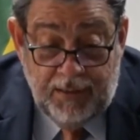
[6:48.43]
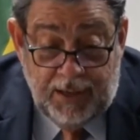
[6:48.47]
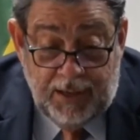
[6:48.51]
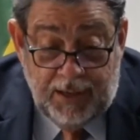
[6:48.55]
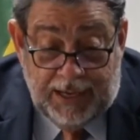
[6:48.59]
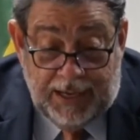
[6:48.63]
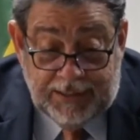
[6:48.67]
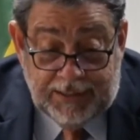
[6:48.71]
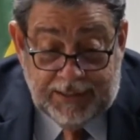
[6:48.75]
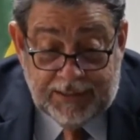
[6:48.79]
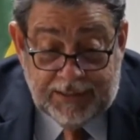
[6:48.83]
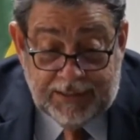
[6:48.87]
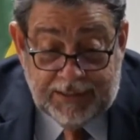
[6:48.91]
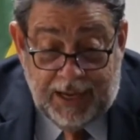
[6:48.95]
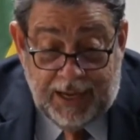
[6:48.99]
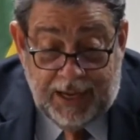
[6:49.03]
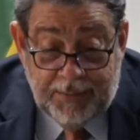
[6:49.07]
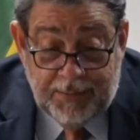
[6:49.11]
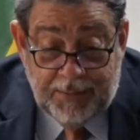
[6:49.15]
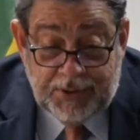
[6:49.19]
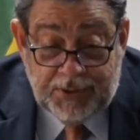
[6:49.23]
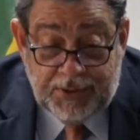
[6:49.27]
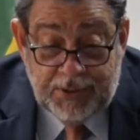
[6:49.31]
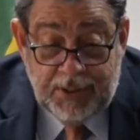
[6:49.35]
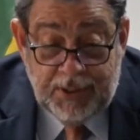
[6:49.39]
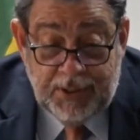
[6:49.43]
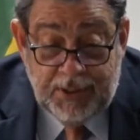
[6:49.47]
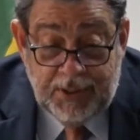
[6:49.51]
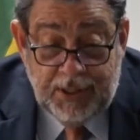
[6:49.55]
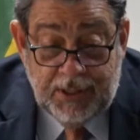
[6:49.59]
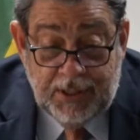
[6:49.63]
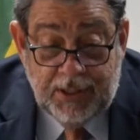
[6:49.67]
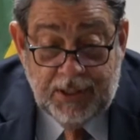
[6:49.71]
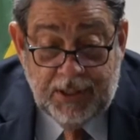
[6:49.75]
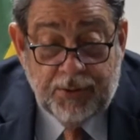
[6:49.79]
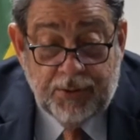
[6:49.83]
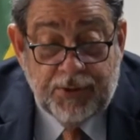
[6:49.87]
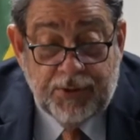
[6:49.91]
latter types
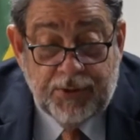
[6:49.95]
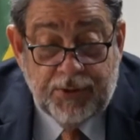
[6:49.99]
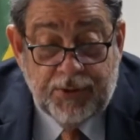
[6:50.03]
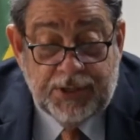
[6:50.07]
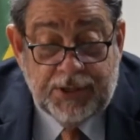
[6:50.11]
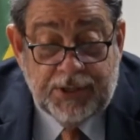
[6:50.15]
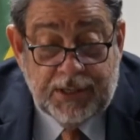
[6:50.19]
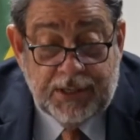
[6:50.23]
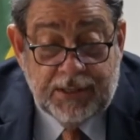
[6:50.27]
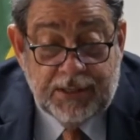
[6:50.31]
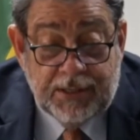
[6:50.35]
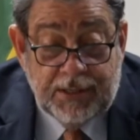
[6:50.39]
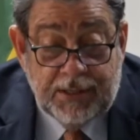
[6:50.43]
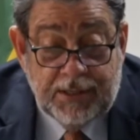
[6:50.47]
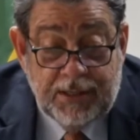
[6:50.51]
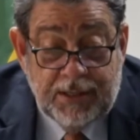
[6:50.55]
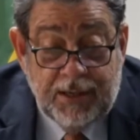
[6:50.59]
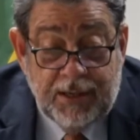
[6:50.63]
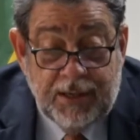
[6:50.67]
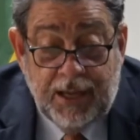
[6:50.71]
in our recent